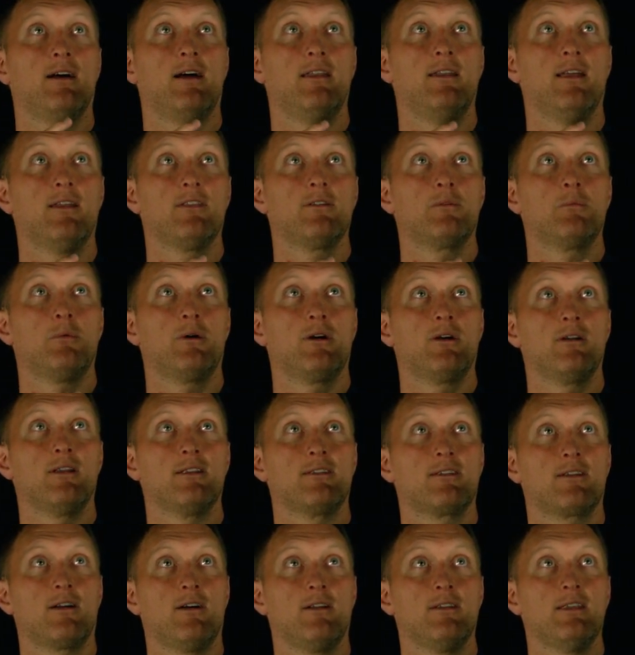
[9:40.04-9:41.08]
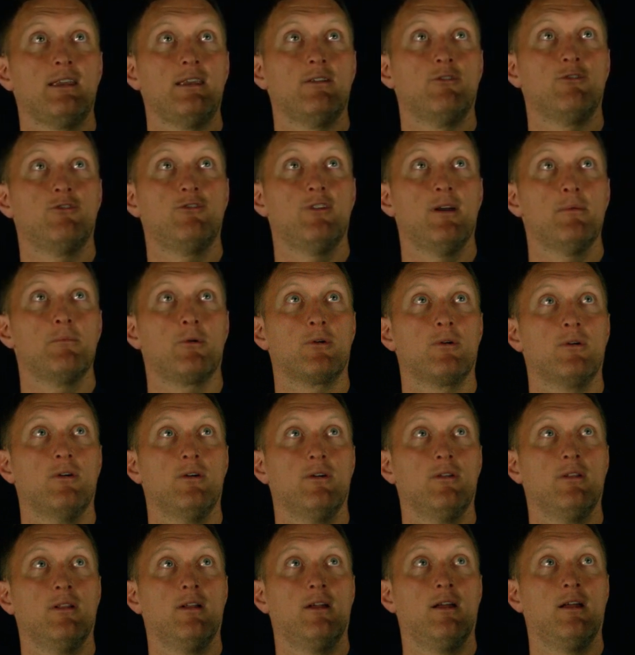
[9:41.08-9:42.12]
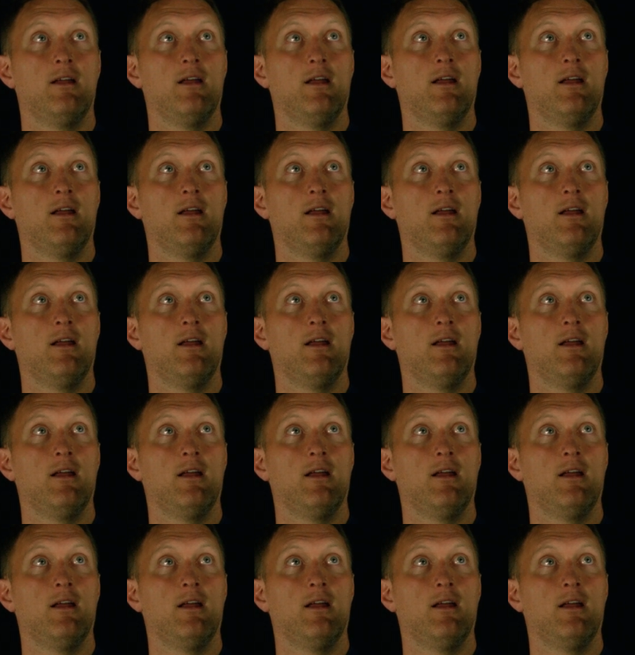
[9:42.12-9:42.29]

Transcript: another word, it's called ephemeral.